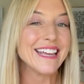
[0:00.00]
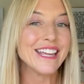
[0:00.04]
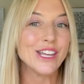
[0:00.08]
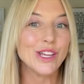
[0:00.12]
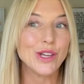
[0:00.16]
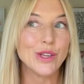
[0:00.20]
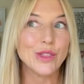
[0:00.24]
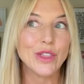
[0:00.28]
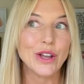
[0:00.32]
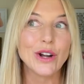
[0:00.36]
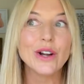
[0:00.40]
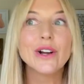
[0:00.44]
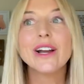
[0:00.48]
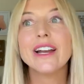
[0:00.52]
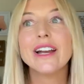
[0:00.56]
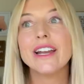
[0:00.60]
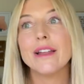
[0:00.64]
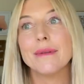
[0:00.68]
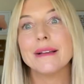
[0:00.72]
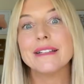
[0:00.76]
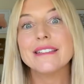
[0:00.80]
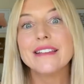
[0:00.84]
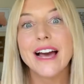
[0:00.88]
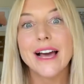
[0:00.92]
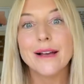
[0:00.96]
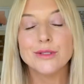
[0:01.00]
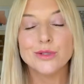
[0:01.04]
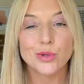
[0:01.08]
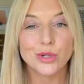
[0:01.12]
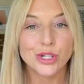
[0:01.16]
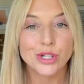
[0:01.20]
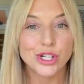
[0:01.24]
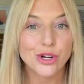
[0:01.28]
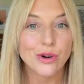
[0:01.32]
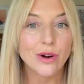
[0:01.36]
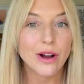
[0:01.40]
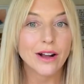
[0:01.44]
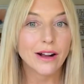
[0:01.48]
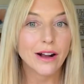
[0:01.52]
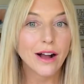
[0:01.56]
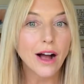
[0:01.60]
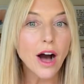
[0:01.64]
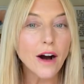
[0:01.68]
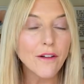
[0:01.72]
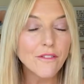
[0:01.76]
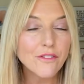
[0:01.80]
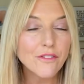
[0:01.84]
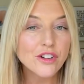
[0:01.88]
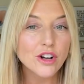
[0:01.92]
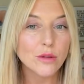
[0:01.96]
there are going to be times when you're
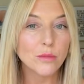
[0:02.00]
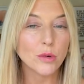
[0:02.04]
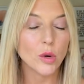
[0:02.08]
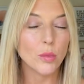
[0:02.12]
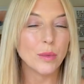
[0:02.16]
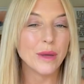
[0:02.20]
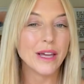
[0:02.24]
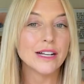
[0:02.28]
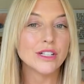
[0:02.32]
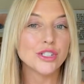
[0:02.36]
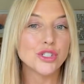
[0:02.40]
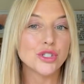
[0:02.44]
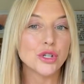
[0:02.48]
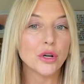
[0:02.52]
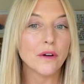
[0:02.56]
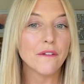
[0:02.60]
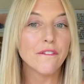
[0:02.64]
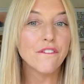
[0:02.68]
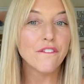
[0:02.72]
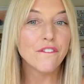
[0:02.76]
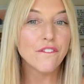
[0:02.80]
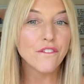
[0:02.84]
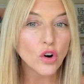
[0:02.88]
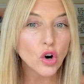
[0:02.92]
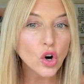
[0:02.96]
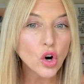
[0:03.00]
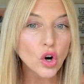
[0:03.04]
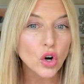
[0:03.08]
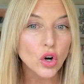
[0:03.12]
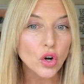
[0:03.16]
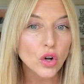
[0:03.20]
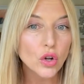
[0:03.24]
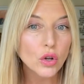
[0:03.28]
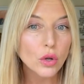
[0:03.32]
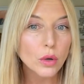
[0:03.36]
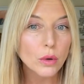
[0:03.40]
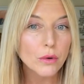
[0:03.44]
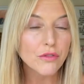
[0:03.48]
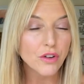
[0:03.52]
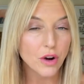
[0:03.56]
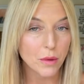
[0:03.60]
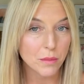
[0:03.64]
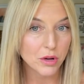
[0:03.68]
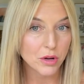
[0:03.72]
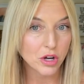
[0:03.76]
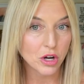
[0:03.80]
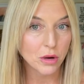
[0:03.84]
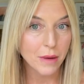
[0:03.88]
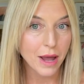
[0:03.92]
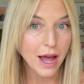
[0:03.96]
uncomfortable because you're full
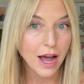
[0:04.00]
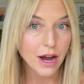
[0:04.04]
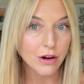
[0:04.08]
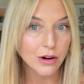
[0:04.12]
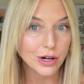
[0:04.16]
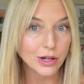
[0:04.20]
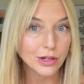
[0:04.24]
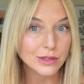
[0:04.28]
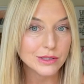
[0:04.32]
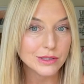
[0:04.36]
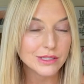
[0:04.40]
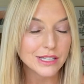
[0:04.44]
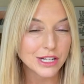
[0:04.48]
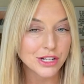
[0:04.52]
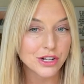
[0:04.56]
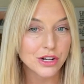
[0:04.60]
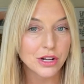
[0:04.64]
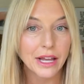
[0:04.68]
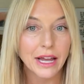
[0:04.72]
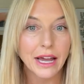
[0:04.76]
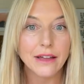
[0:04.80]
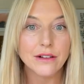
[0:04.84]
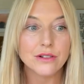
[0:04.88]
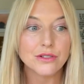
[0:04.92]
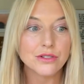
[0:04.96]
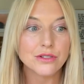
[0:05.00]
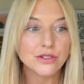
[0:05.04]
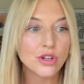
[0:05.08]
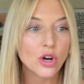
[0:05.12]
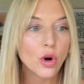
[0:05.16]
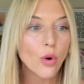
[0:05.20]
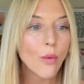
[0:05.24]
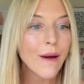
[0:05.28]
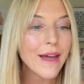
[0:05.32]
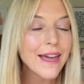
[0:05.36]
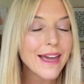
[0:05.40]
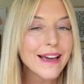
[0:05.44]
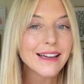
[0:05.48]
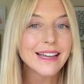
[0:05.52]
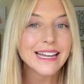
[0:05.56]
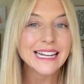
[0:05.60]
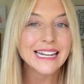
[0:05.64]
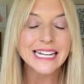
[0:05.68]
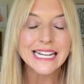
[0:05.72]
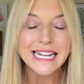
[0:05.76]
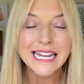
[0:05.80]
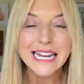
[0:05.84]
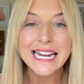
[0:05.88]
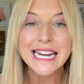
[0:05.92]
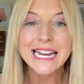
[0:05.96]
from your macros and you're like, there's no way I
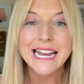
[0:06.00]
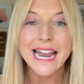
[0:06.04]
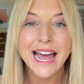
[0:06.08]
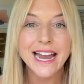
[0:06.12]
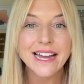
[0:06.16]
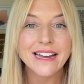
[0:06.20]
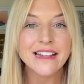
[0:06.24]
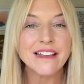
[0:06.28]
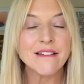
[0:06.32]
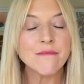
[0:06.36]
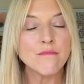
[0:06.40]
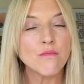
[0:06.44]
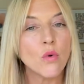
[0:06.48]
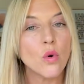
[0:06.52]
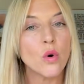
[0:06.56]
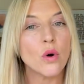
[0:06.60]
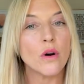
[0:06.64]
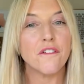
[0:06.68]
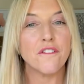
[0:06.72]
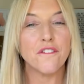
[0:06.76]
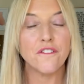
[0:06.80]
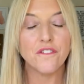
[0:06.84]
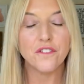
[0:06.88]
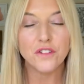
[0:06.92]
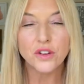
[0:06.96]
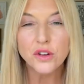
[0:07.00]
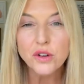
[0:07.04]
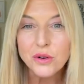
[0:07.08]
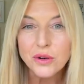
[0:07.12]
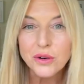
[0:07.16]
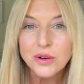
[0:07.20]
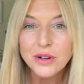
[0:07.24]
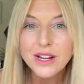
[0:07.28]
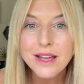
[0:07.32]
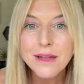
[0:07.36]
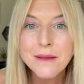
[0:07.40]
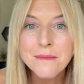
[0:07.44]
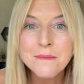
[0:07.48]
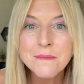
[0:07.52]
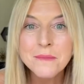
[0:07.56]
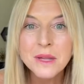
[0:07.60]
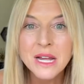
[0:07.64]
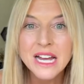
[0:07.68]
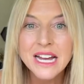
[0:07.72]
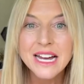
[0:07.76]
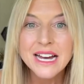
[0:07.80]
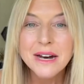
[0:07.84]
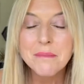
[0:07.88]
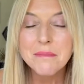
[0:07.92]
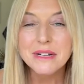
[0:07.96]
can eat any more food.
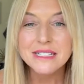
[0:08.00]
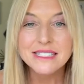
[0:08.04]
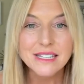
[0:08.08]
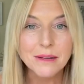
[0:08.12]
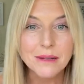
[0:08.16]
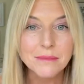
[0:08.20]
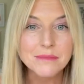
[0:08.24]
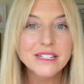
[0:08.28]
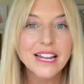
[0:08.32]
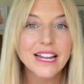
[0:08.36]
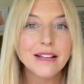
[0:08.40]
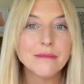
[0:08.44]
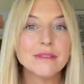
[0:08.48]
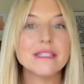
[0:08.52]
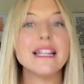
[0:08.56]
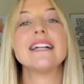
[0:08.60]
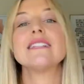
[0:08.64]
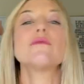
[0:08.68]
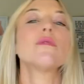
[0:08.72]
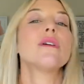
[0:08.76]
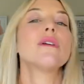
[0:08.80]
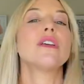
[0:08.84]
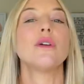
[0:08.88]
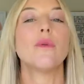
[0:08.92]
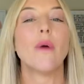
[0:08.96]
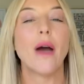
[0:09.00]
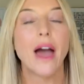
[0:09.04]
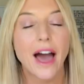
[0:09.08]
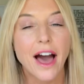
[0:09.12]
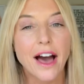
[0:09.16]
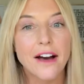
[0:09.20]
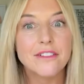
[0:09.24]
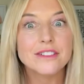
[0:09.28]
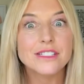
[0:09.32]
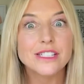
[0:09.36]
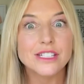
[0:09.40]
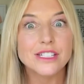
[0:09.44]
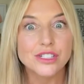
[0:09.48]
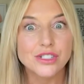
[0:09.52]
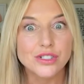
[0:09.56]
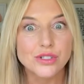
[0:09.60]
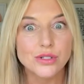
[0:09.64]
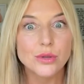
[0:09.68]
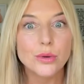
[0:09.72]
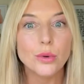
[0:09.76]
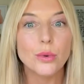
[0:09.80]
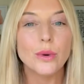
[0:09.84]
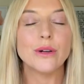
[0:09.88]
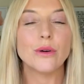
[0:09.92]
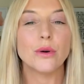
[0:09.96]
But sometimes that's what you have to
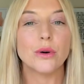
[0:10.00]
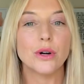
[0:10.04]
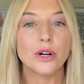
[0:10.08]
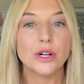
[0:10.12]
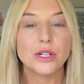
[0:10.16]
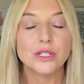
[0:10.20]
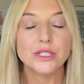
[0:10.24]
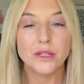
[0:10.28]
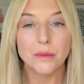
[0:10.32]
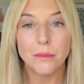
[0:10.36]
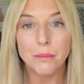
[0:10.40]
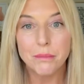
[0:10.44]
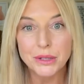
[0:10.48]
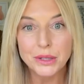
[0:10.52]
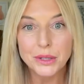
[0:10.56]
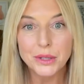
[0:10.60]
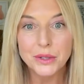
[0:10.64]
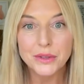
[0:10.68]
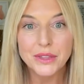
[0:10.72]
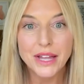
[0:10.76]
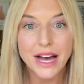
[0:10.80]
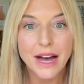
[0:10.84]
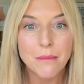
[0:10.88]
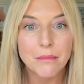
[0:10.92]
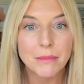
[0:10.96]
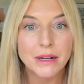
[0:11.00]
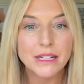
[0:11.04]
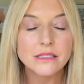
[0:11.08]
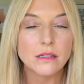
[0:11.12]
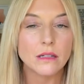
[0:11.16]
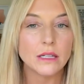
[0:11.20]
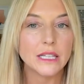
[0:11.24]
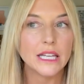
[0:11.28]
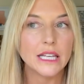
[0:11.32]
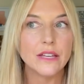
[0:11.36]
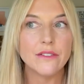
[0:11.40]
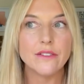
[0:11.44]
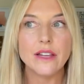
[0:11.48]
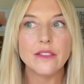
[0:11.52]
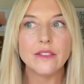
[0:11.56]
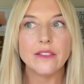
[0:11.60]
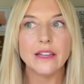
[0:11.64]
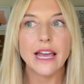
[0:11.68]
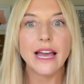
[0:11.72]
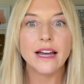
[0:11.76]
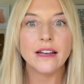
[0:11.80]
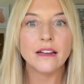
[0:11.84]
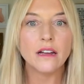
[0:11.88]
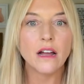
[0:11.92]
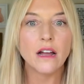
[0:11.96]
do in order to build that muscle. Even at
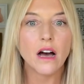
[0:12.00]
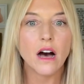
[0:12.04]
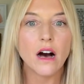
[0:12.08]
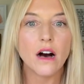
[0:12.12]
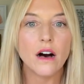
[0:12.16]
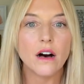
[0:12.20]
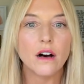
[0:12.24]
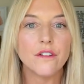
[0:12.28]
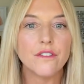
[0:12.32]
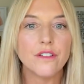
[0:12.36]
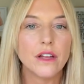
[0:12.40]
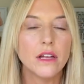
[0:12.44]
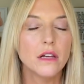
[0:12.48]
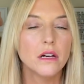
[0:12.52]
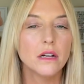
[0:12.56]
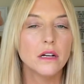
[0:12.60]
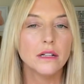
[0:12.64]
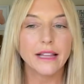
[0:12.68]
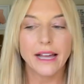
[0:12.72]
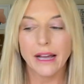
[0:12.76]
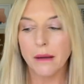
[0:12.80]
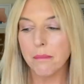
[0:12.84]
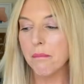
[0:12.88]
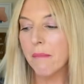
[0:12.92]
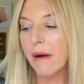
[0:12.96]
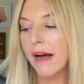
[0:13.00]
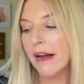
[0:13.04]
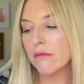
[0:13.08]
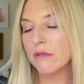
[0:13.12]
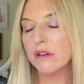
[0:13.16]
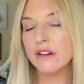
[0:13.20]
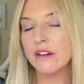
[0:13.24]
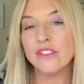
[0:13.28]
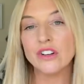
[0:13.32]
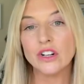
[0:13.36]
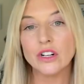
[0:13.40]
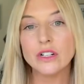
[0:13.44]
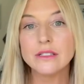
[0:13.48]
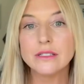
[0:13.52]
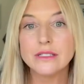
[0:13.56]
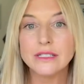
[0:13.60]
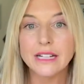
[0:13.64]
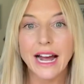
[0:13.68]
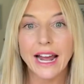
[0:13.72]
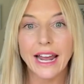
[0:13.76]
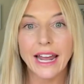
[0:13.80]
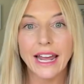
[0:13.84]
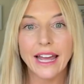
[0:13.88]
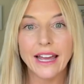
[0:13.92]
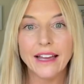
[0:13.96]
the end of my reverse
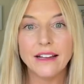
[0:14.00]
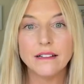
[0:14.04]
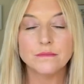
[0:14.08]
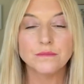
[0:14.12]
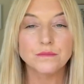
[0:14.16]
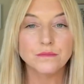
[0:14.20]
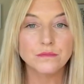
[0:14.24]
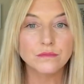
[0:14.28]
diet,